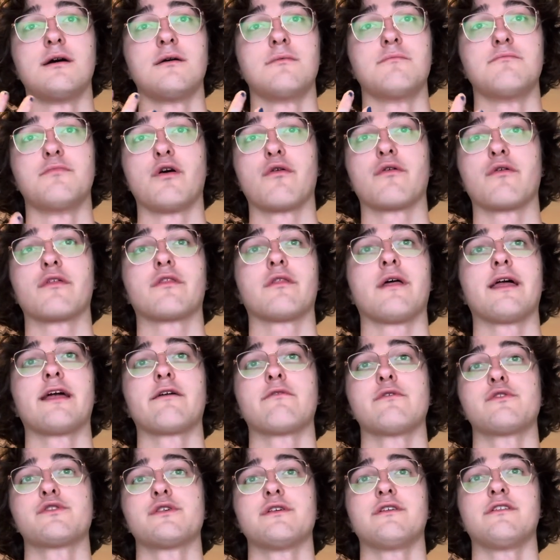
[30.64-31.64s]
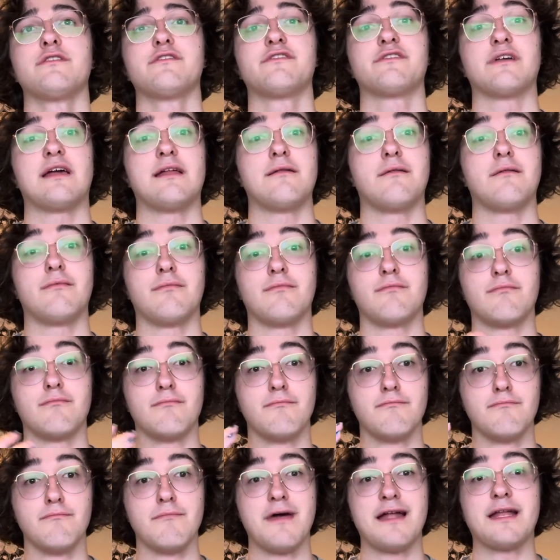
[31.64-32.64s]
both languages, and
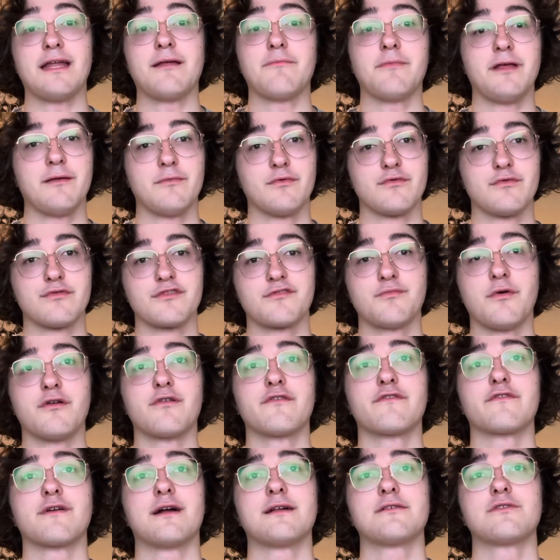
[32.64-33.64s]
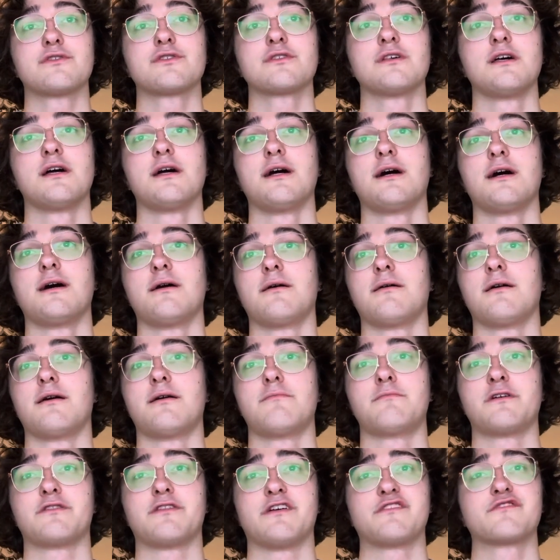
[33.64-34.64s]
many people spoke French,
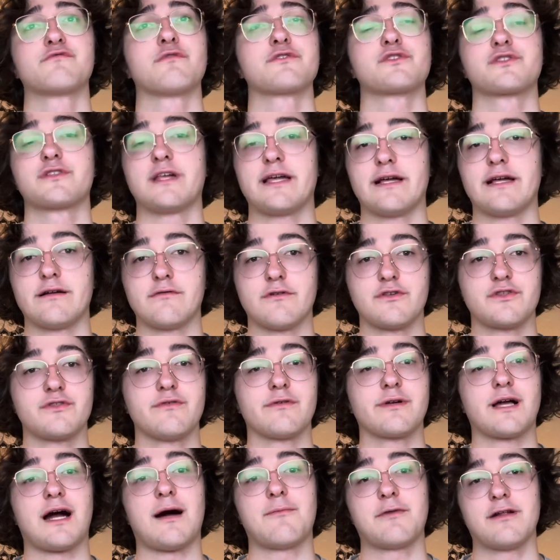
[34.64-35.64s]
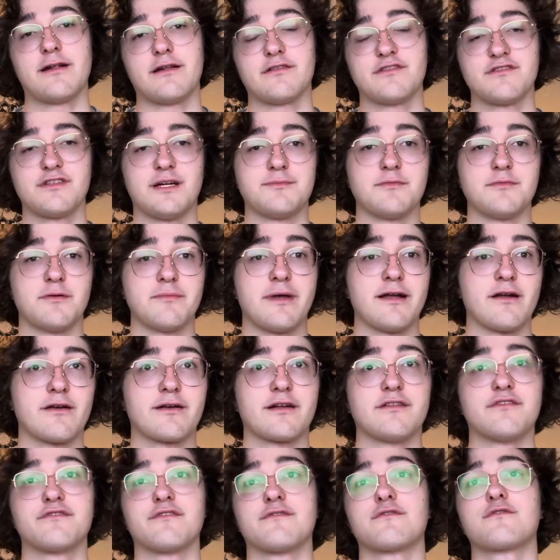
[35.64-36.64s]
but they switched to English to accommodate us dumb
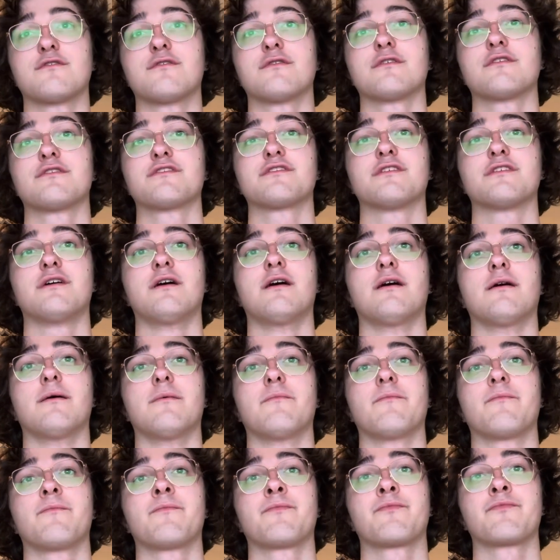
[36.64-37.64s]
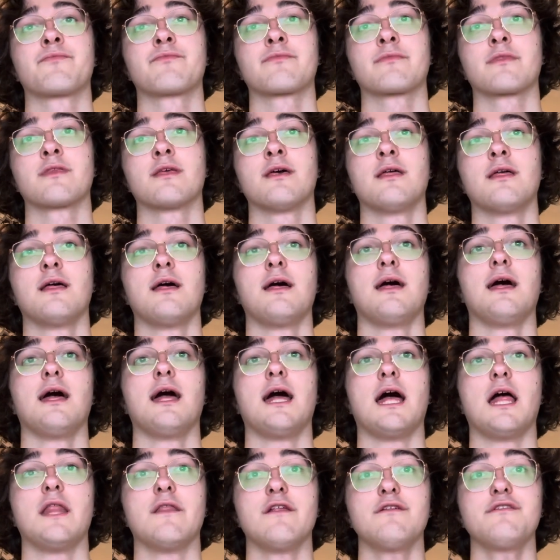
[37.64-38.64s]
Americans, of course. And
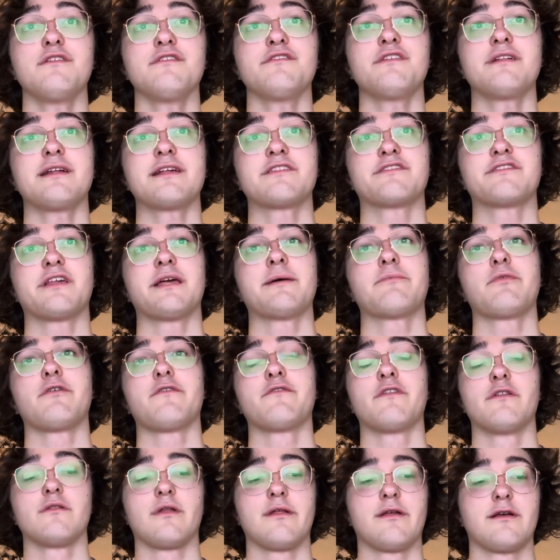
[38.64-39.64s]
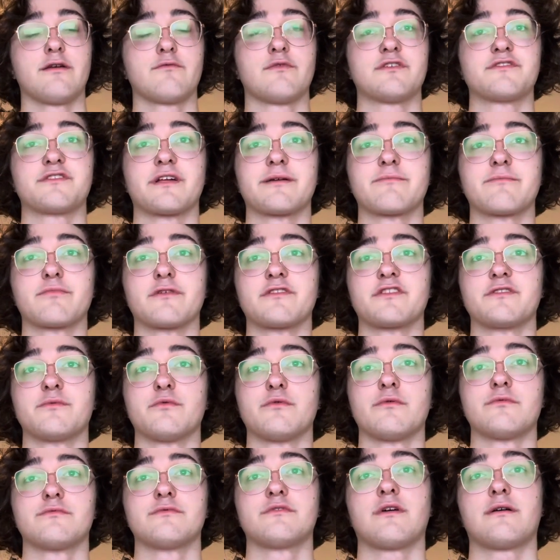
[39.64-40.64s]
this is an example of the linguistic
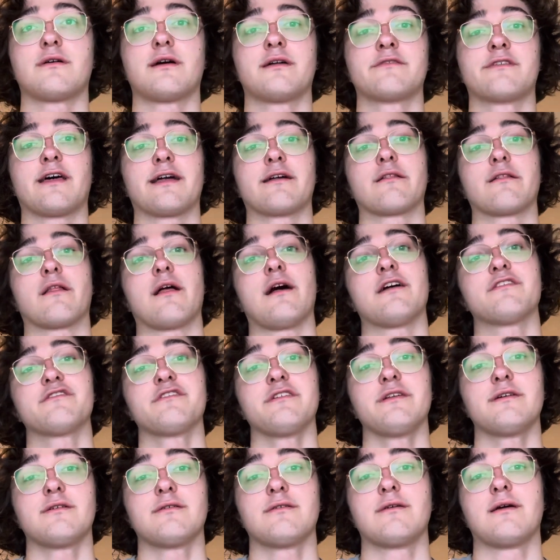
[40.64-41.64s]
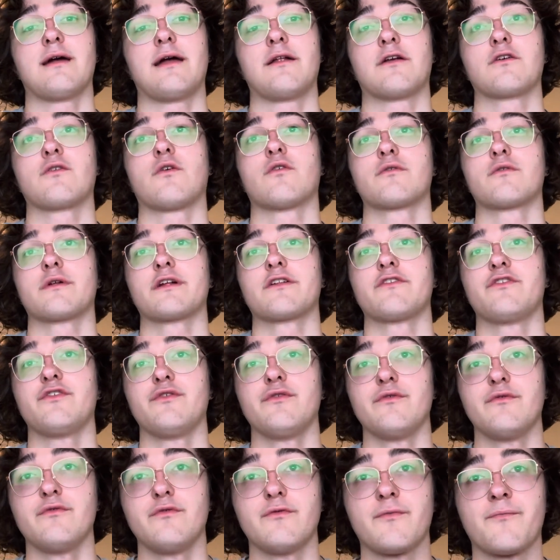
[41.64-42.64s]
principle diglossia, and according
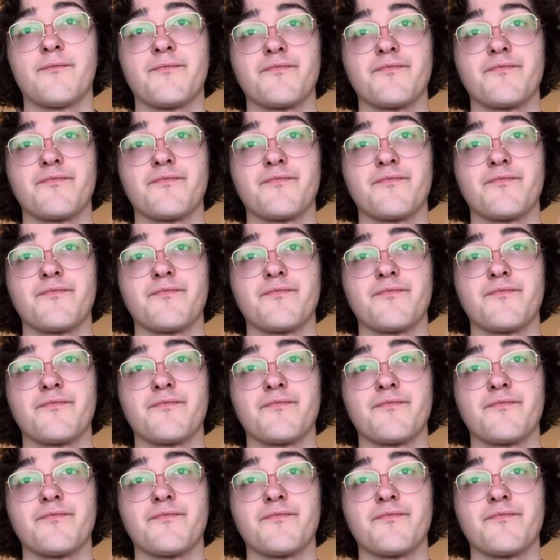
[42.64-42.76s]
to